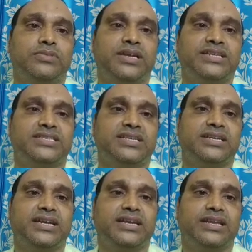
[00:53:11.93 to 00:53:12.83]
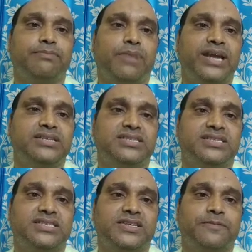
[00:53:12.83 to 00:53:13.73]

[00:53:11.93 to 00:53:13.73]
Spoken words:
It is treated in bytes.